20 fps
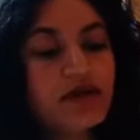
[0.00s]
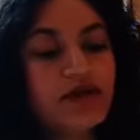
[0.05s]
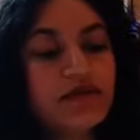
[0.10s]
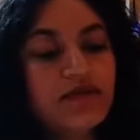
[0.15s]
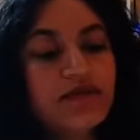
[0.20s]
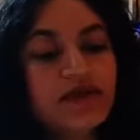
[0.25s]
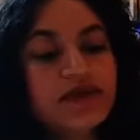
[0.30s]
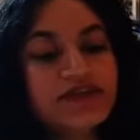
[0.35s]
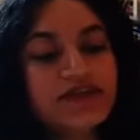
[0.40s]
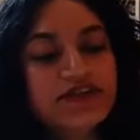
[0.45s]

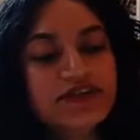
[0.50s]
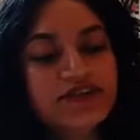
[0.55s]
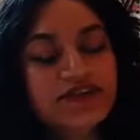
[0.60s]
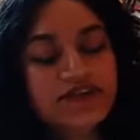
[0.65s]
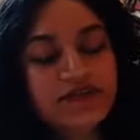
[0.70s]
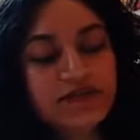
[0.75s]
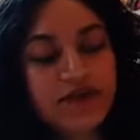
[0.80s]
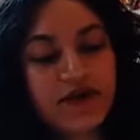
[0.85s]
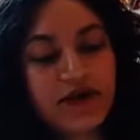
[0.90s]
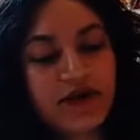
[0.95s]
my
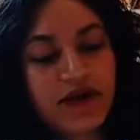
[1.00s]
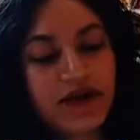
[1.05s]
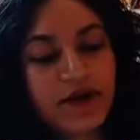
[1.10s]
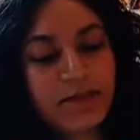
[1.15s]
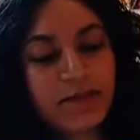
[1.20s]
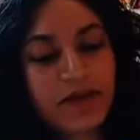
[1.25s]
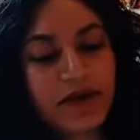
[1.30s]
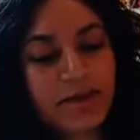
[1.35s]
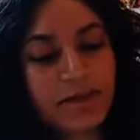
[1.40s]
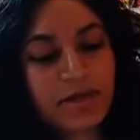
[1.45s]
Jeetima and
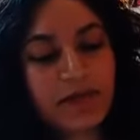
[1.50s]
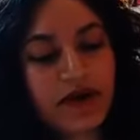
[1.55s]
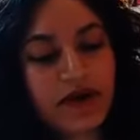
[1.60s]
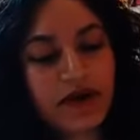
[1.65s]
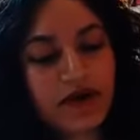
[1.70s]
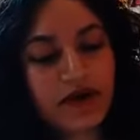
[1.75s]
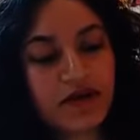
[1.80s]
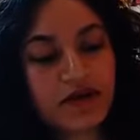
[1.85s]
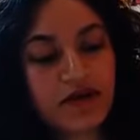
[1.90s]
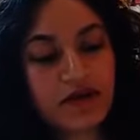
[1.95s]

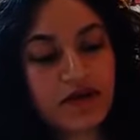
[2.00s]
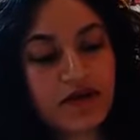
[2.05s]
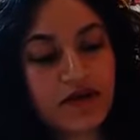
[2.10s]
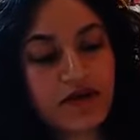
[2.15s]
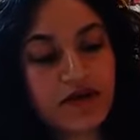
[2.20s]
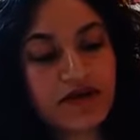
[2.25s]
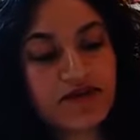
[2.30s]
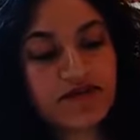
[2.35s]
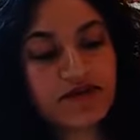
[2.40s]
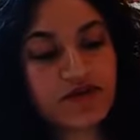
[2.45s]
Papa
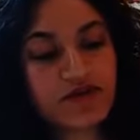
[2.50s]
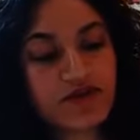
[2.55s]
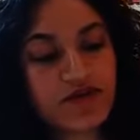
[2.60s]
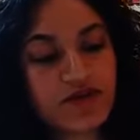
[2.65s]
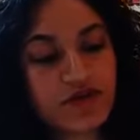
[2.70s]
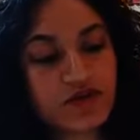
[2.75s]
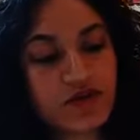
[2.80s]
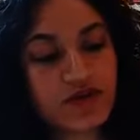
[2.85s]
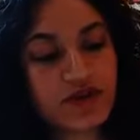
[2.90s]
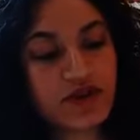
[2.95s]
loved to
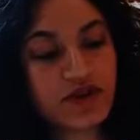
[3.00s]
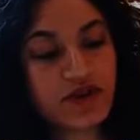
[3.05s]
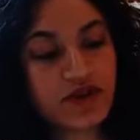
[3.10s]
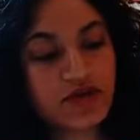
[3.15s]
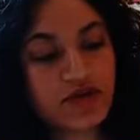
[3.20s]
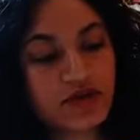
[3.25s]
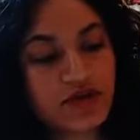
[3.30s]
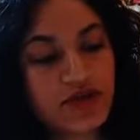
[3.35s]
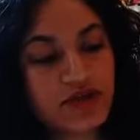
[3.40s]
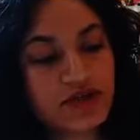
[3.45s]
chew on so
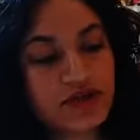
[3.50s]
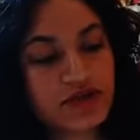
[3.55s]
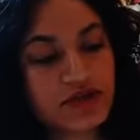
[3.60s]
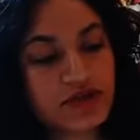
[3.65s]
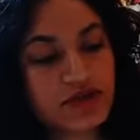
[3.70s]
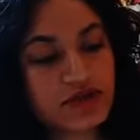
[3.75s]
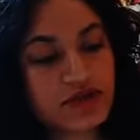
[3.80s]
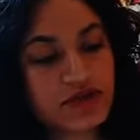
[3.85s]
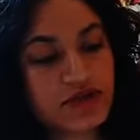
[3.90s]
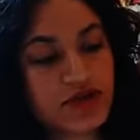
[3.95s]
much,
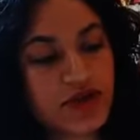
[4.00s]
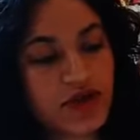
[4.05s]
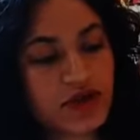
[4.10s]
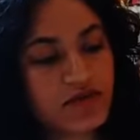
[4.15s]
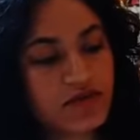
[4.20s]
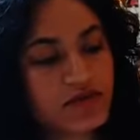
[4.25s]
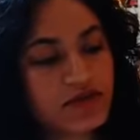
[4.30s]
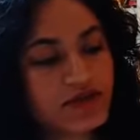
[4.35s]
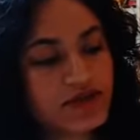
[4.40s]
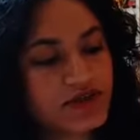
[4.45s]
and
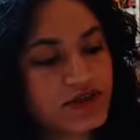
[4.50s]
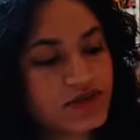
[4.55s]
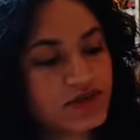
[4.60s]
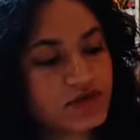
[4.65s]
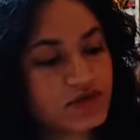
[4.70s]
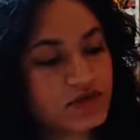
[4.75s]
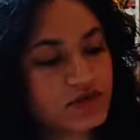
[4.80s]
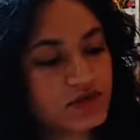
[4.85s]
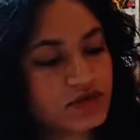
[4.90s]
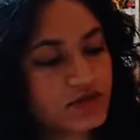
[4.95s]
which
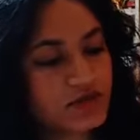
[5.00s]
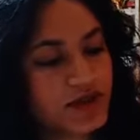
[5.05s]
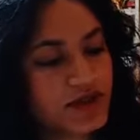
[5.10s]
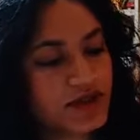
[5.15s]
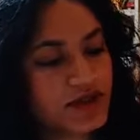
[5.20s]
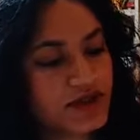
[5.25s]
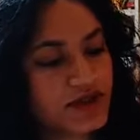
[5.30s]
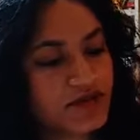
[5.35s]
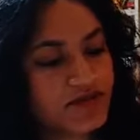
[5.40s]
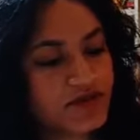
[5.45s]
too
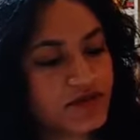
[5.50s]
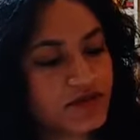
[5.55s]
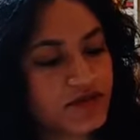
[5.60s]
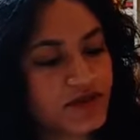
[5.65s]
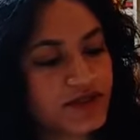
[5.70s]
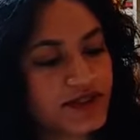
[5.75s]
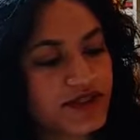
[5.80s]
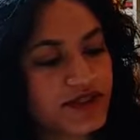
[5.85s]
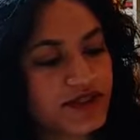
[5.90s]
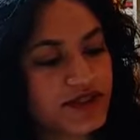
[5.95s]
must therefore
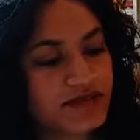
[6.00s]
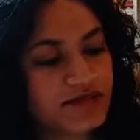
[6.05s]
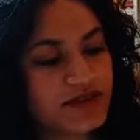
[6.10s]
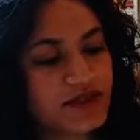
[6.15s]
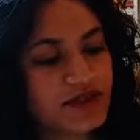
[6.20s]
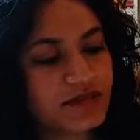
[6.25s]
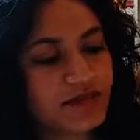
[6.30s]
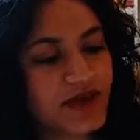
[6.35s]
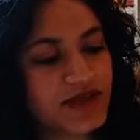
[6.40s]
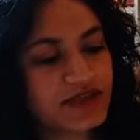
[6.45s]
possess
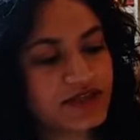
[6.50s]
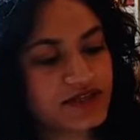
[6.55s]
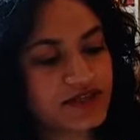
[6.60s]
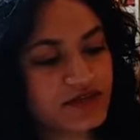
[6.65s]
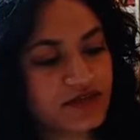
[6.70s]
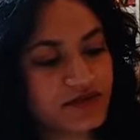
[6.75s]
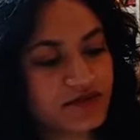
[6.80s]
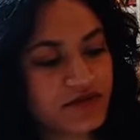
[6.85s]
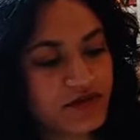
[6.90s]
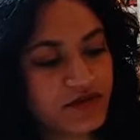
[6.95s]
something
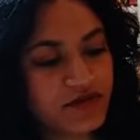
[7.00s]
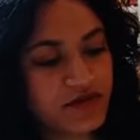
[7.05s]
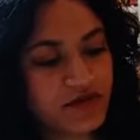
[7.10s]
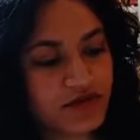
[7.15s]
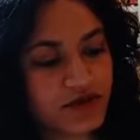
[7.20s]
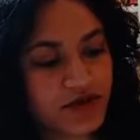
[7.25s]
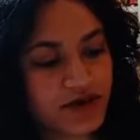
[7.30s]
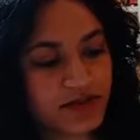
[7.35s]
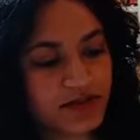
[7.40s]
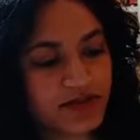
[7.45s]
magical for
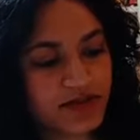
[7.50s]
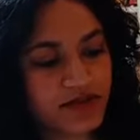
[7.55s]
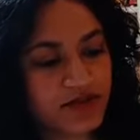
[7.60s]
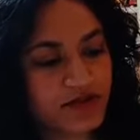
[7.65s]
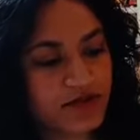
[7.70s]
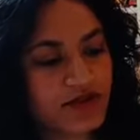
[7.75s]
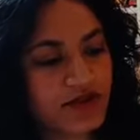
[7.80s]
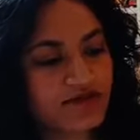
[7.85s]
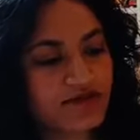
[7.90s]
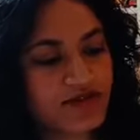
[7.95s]
grown ups to
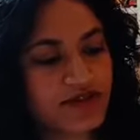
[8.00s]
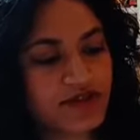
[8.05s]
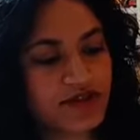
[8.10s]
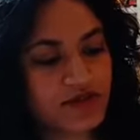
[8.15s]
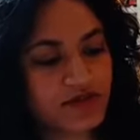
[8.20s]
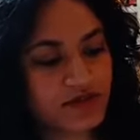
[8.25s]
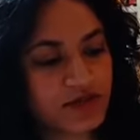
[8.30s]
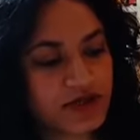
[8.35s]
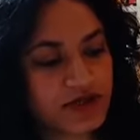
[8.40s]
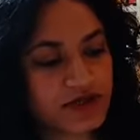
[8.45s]
love it
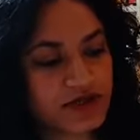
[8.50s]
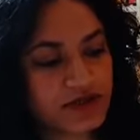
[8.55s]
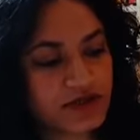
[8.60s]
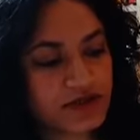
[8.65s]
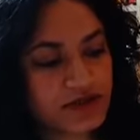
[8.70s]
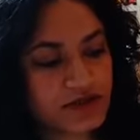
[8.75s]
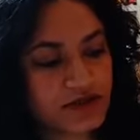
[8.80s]
so much.